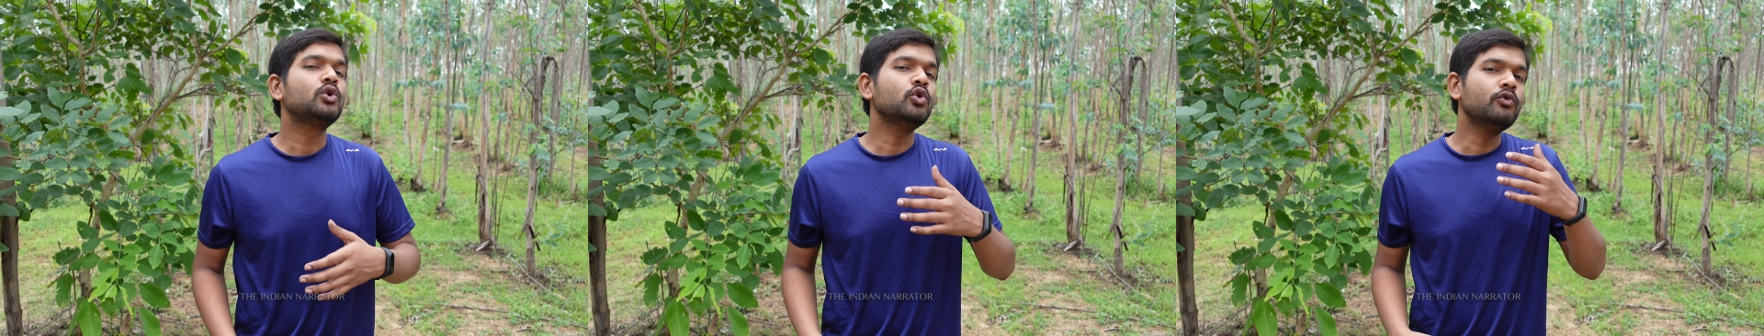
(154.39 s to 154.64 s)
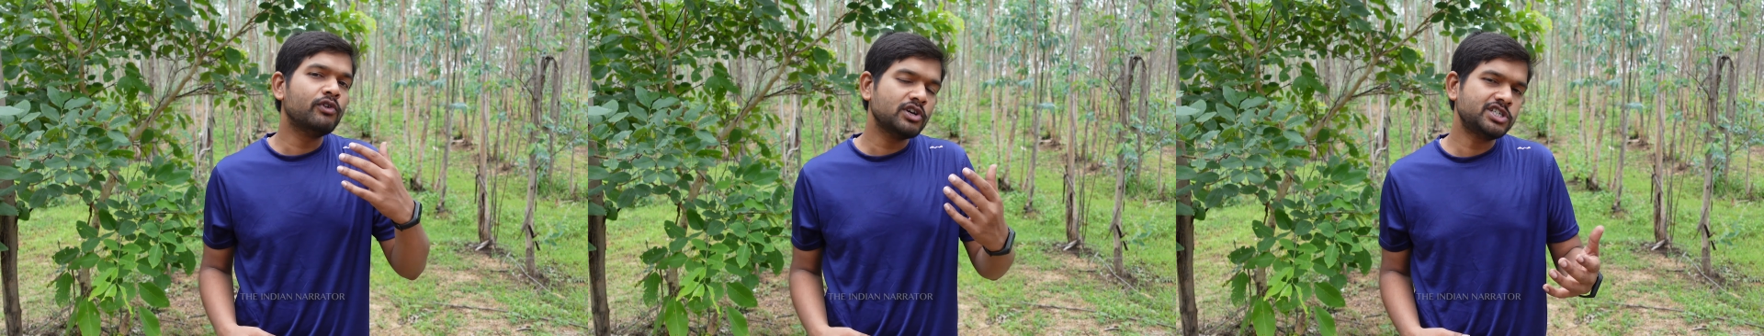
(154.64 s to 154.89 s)

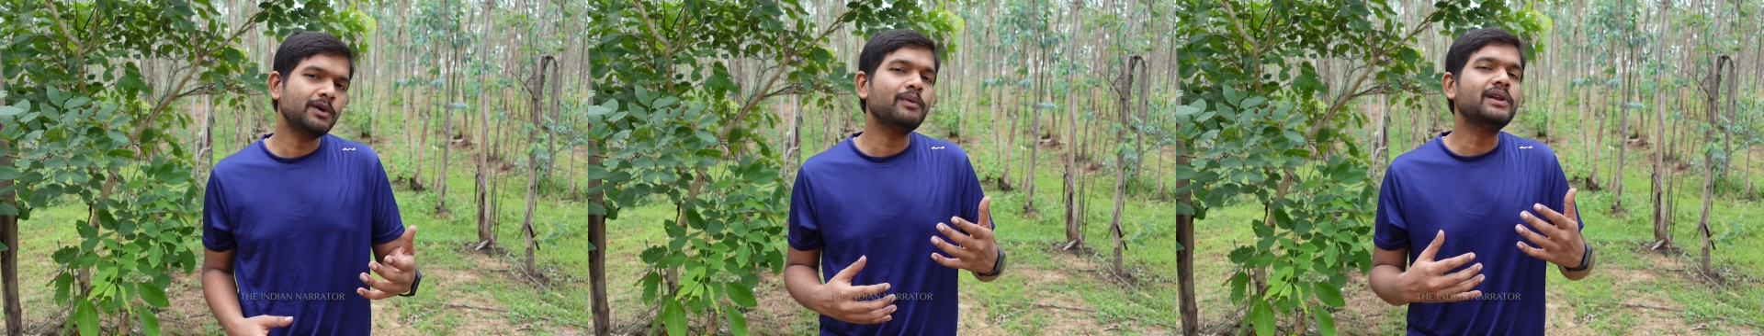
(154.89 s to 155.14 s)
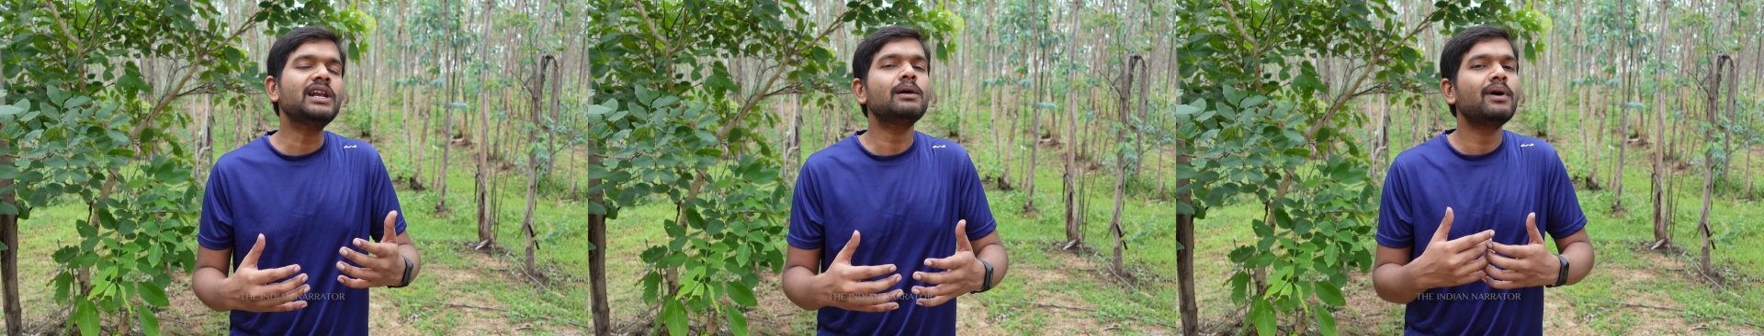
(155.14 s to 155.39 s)
to worship
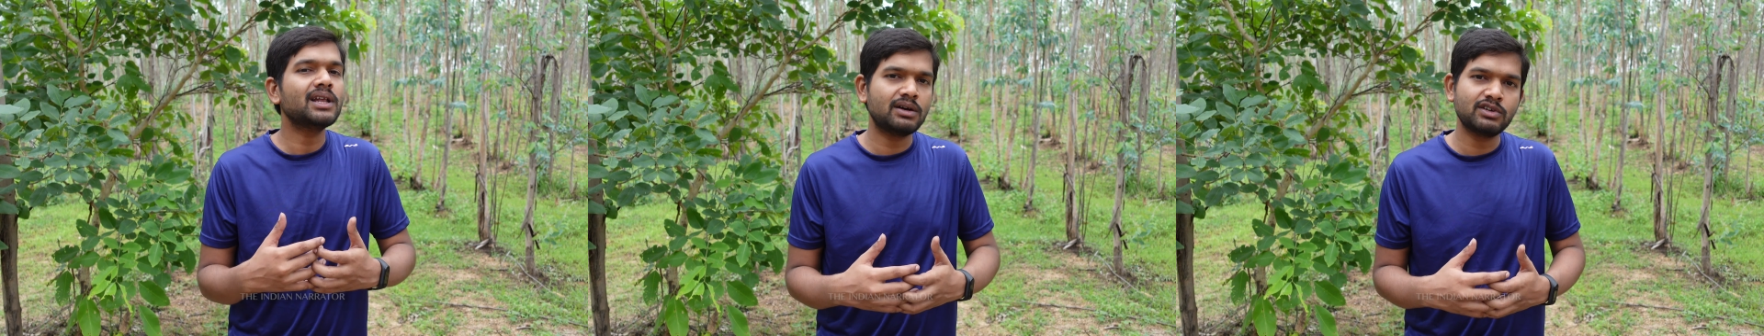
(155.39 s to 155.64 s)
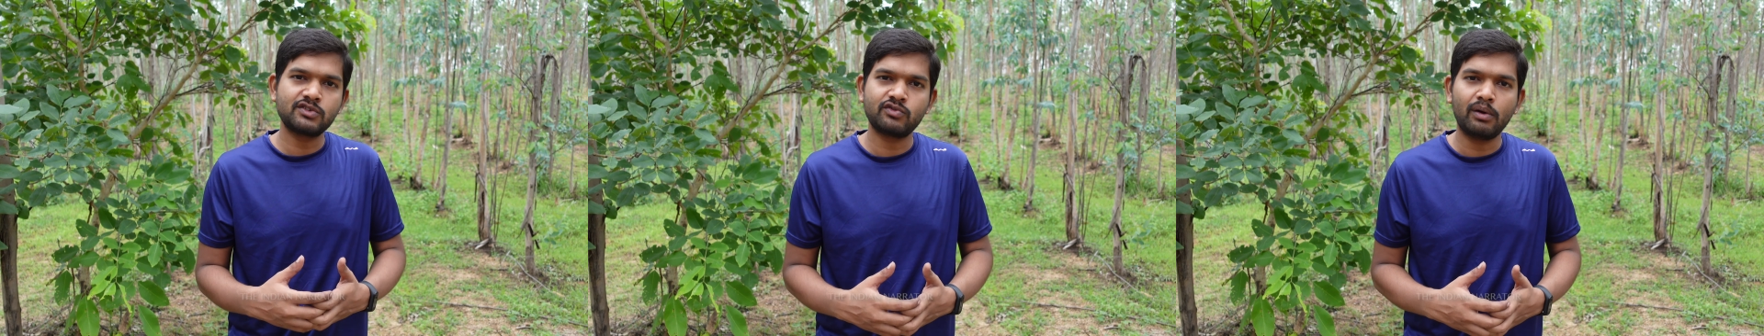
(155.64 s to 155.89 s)

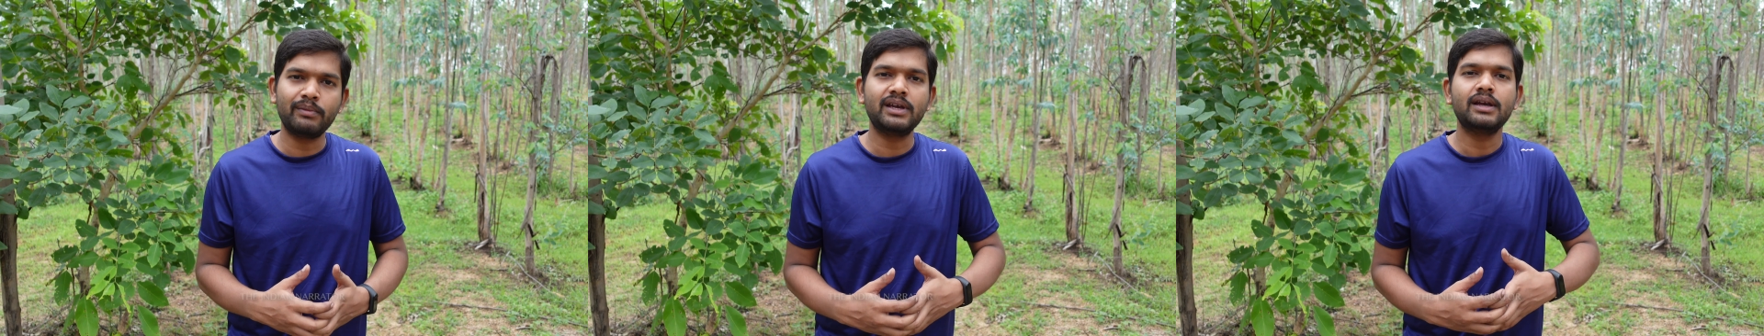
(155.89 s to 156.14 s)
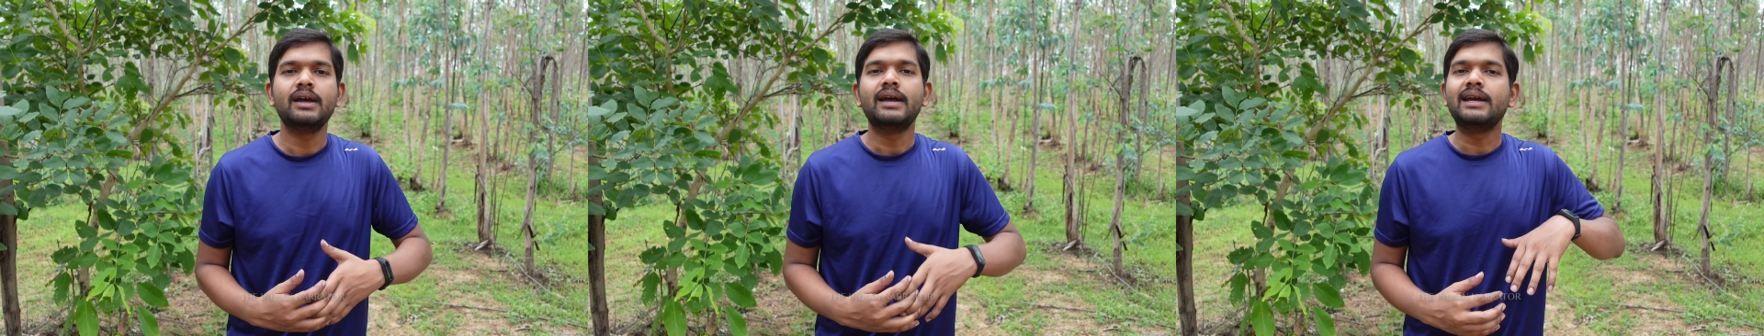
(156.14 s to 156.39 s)
Neelamadhava
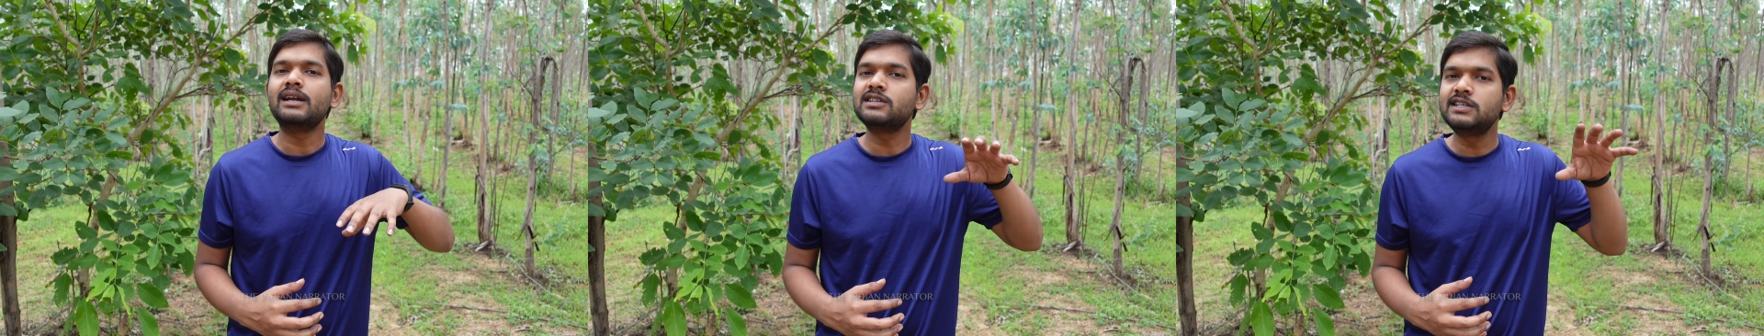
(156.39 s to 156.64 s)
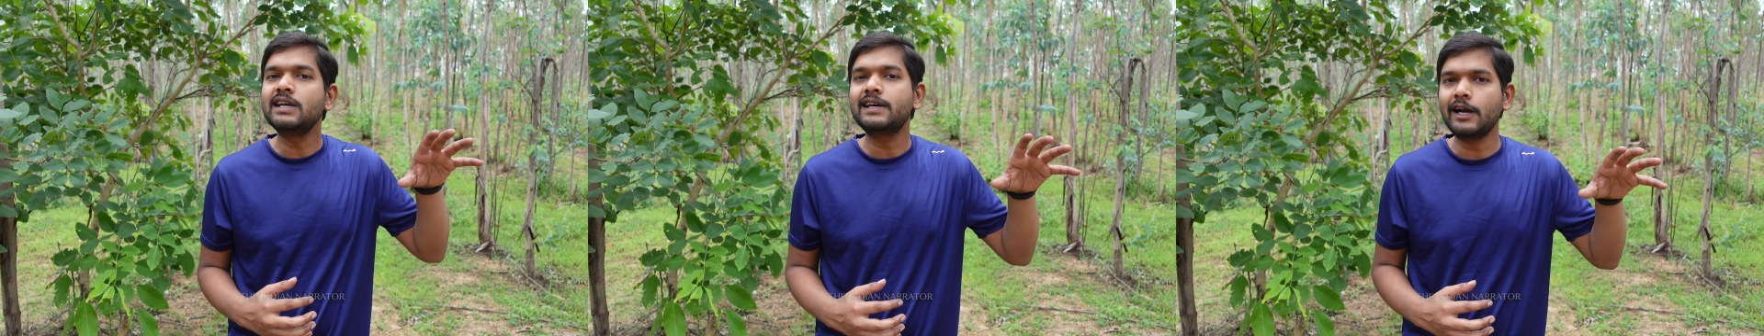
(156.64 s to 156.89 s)
Swami in a
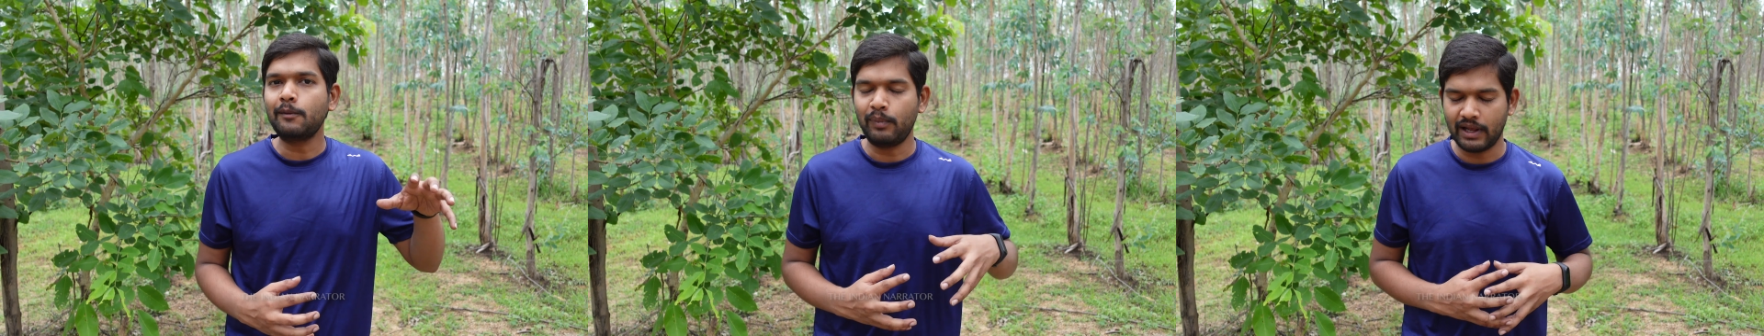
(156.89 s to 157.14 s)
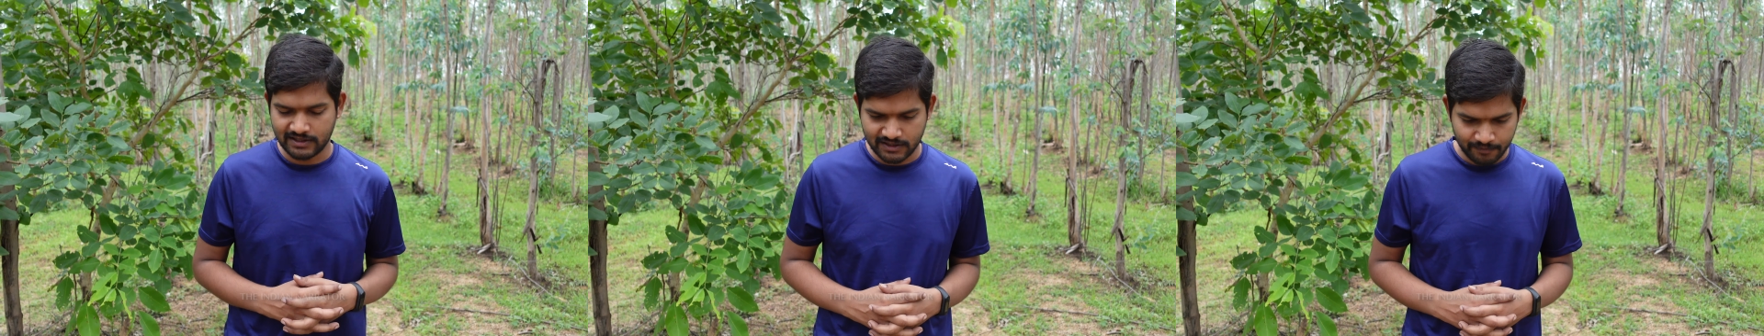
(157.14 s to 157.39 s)
secret
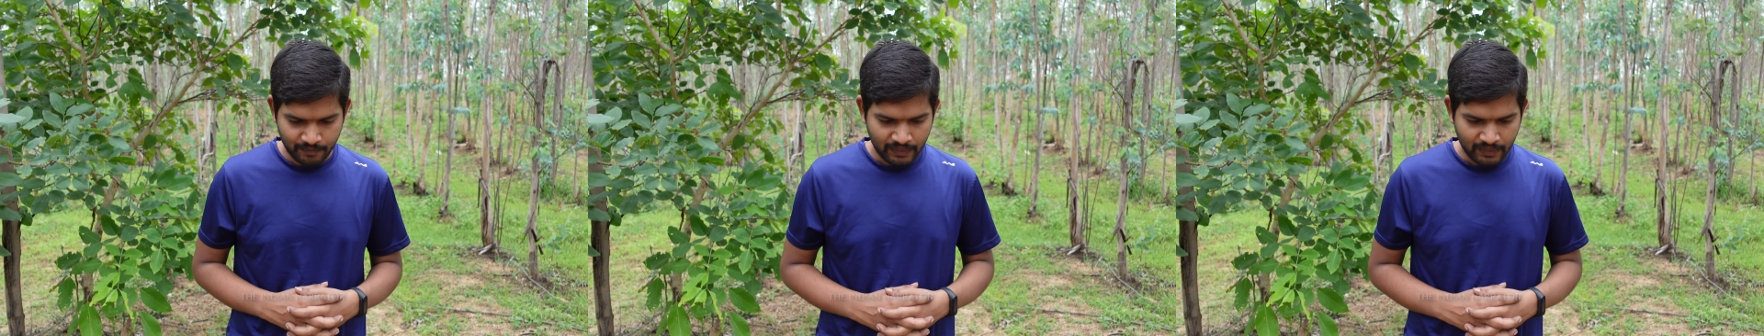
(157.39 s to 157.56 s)
place.